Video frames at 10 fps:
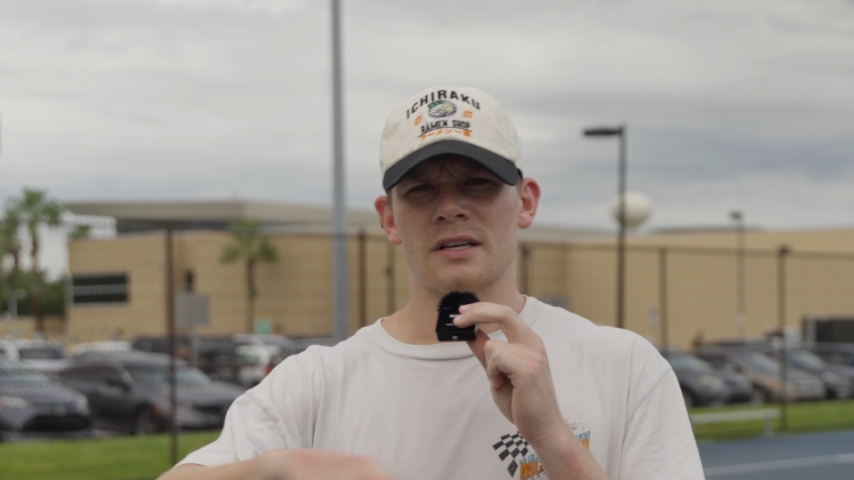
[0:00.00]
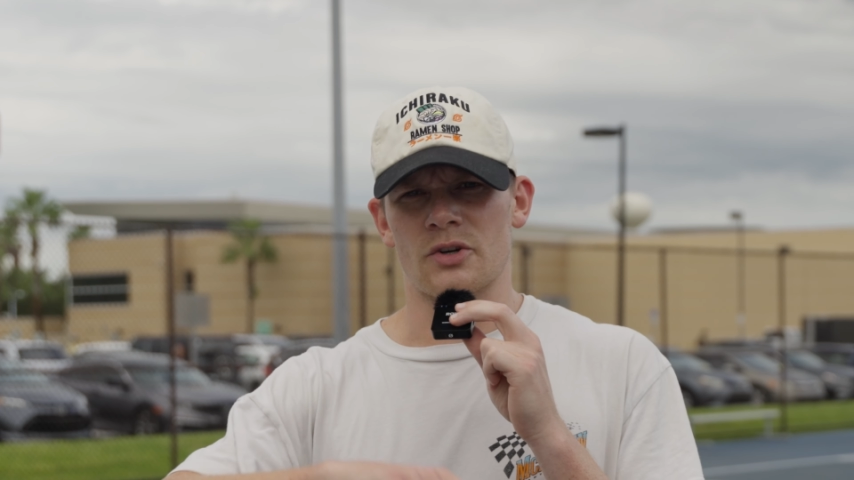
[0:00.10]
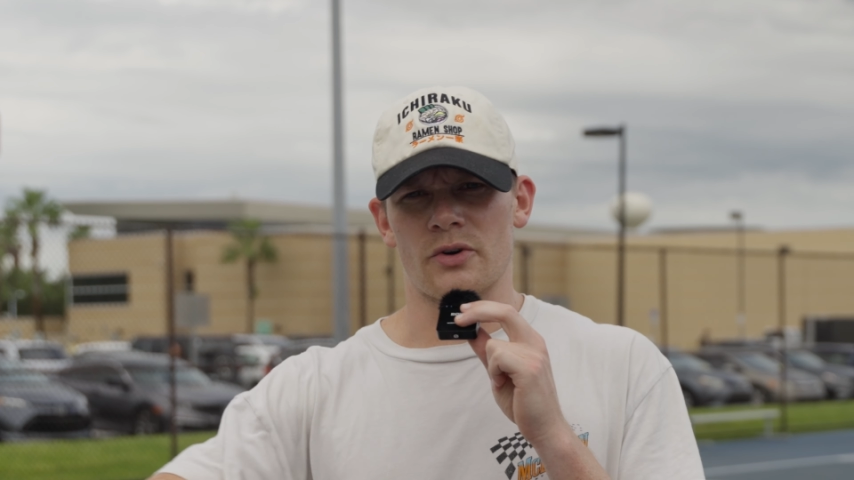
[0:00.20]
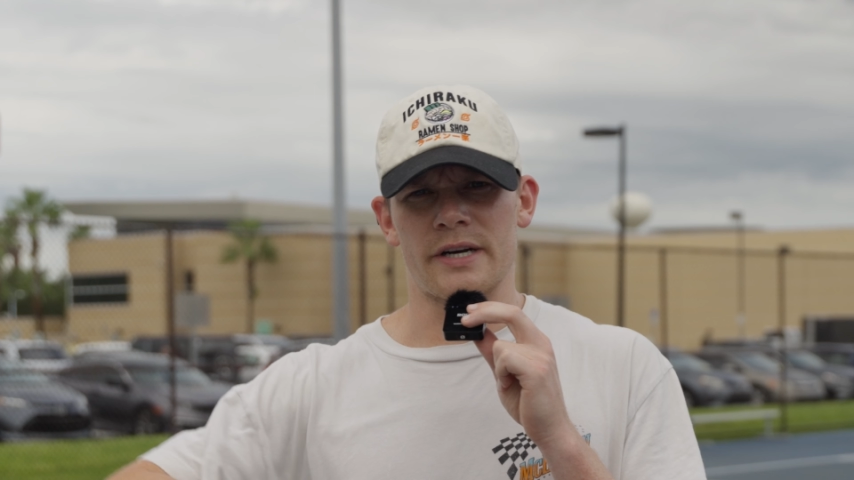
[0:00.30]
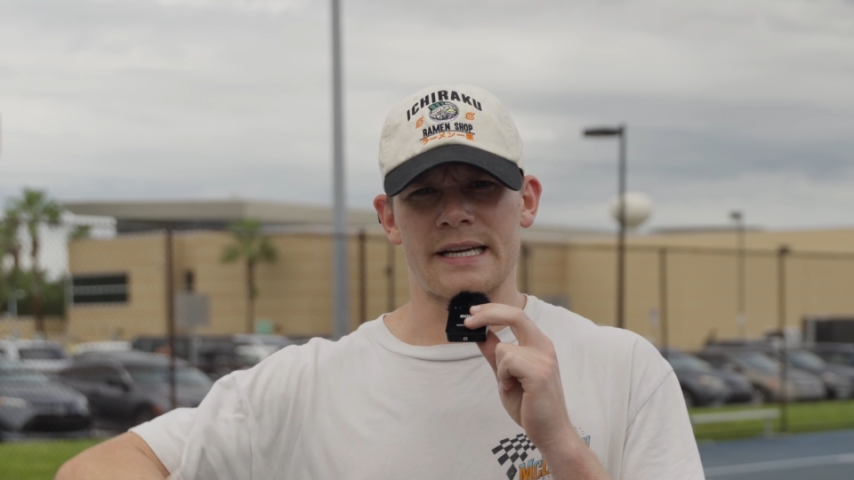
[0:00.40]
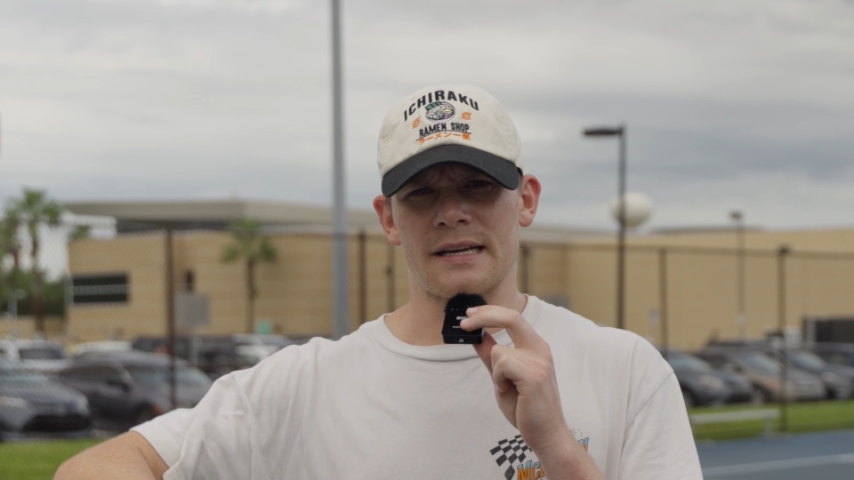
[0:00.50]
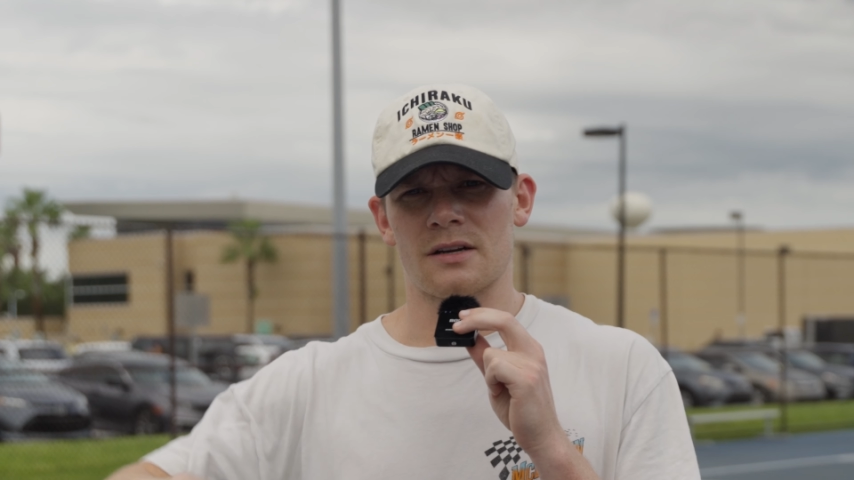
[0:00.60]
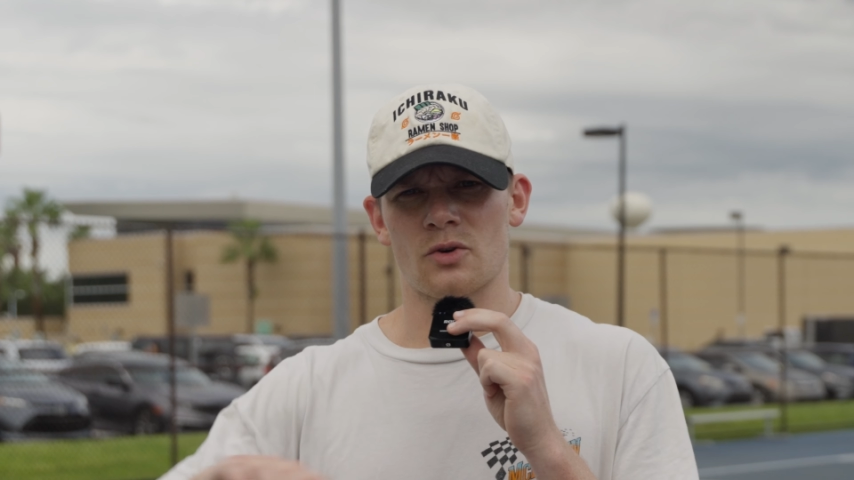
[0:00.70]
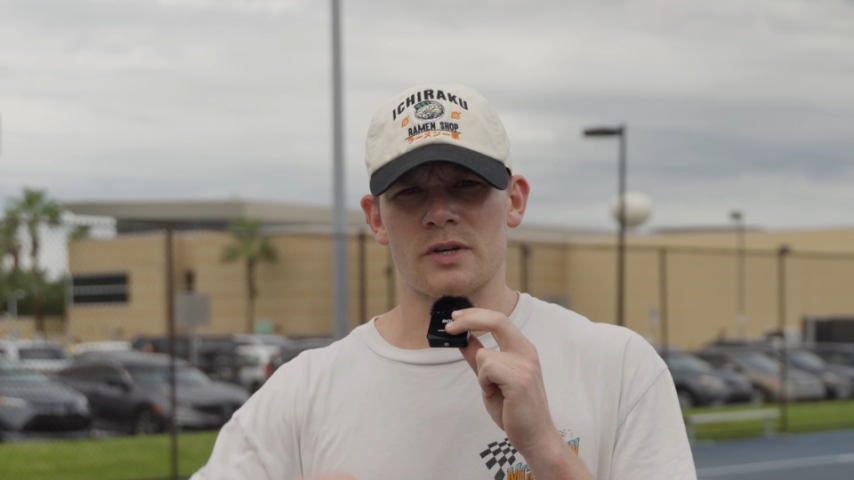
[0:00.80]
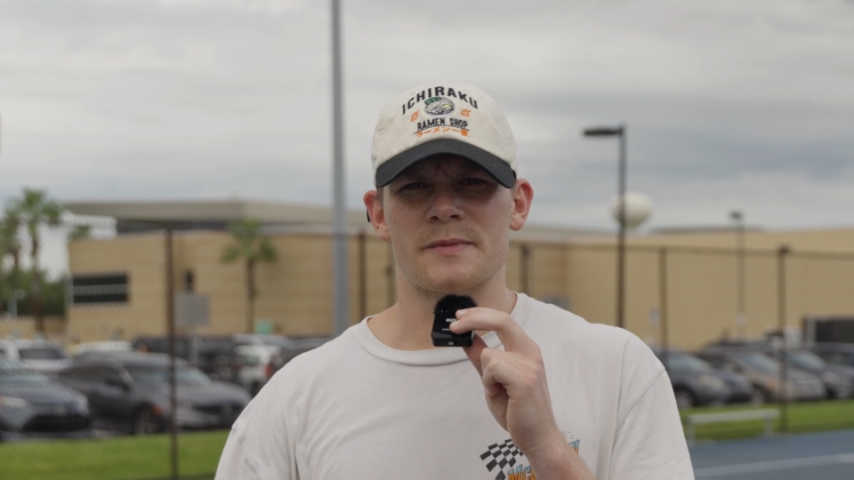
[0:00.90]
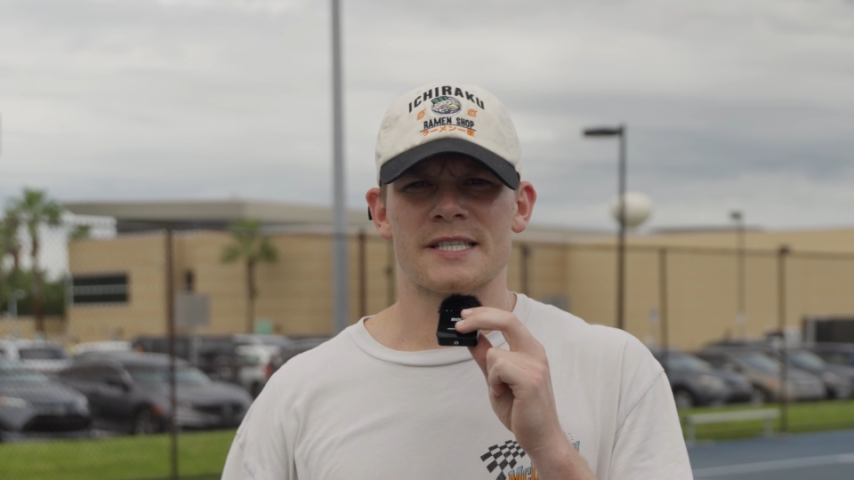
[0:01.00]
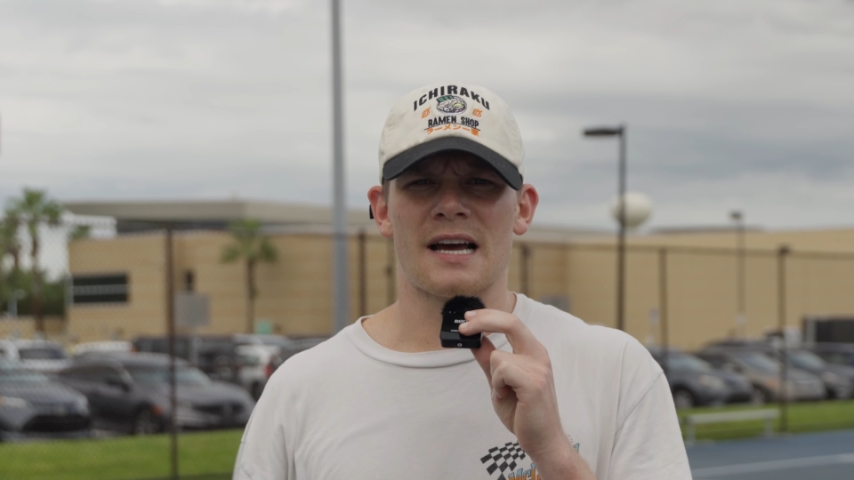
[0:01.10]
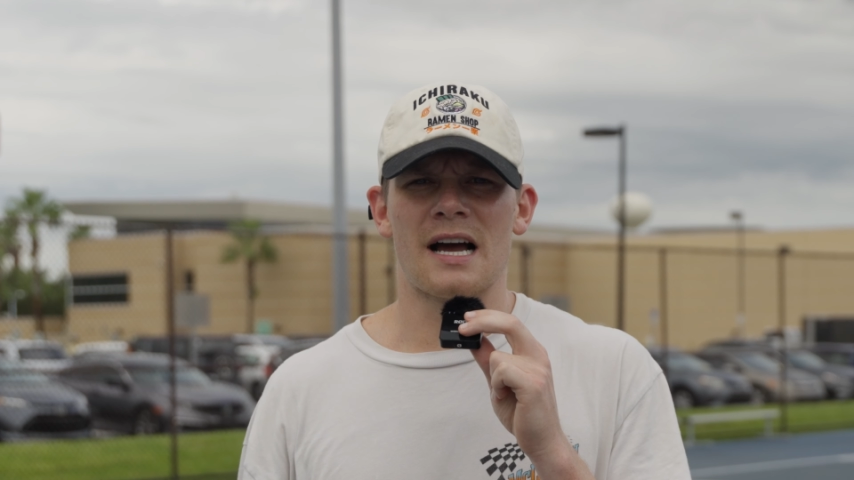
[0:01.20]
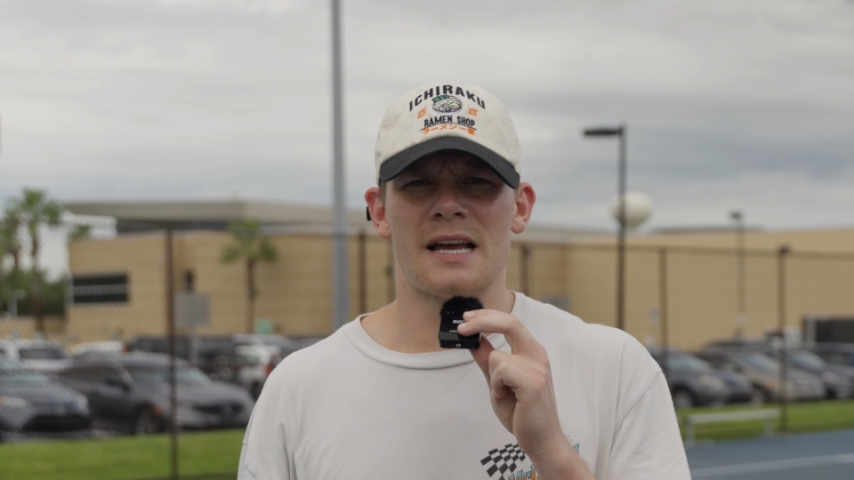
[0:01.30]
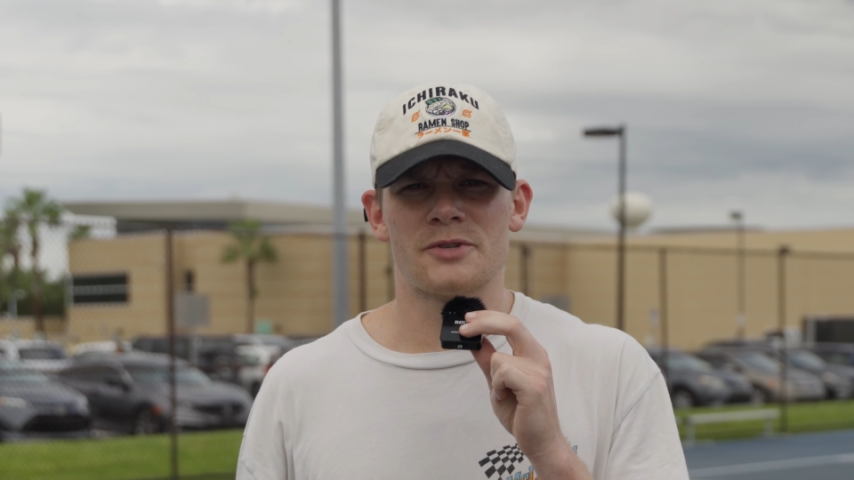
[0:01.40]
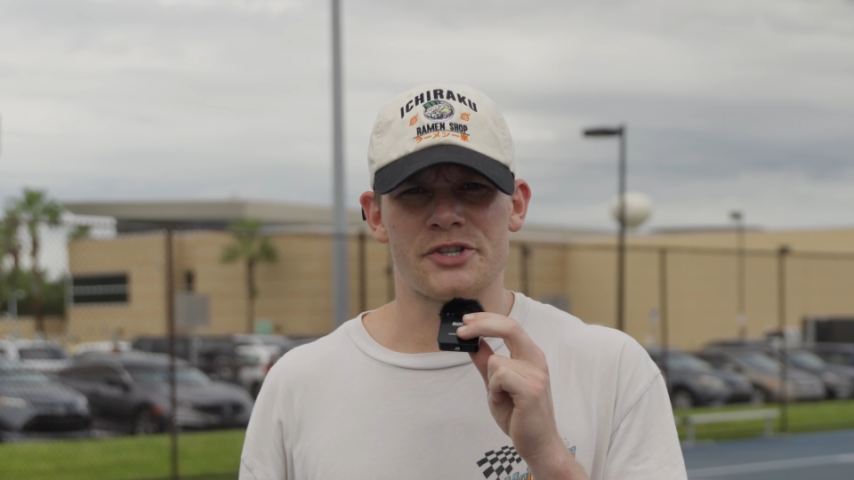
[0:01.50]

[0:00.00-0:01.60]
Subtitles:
during Christmas time,